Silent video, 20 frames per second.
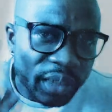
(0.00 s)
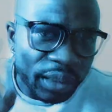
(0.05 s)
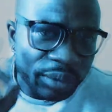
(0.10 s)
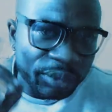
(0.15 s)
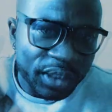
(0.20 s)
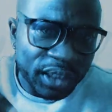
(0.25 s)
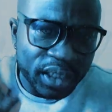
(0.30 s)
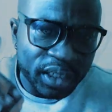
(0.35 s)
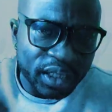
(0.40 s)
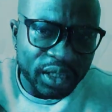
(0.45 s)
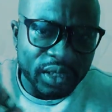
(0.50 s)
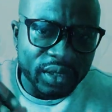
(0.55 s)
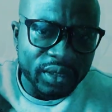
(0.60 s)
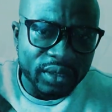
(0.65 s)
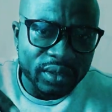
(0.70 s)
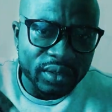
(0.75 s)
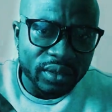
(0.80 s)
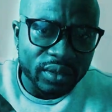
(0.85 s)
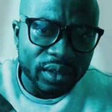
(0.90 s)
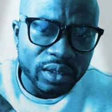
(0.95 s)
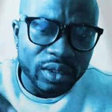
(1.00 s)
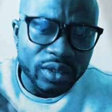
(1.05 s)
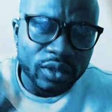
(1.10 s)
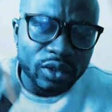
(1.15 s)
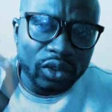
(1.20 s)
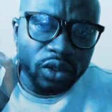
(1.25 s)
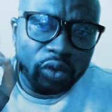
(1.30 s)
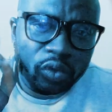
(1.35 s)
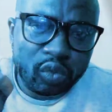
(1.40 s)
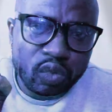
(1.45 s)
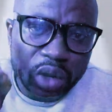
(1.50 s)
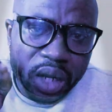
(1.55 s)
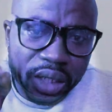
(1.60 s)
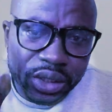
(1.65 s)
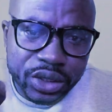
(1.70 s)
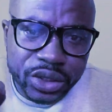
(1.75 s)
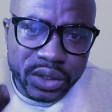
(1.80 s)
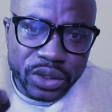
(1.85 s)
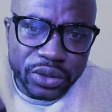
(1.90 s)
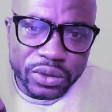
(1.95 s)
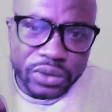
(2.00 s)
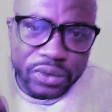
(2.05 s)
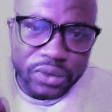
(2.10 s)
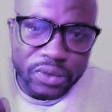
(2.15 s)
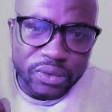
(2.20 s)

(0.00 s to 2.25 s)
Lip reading: them kids, your 1 year